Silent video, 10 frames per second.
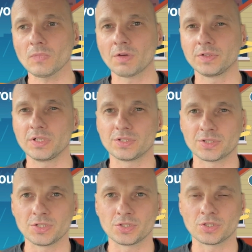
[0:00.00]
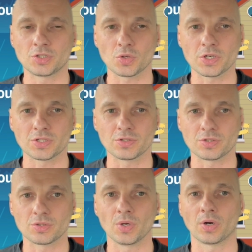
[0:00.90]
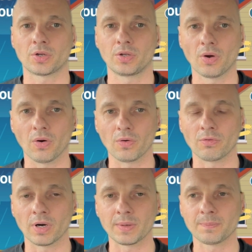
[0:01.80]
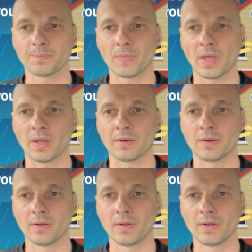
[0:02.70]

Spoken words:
for these situations to occur, right? And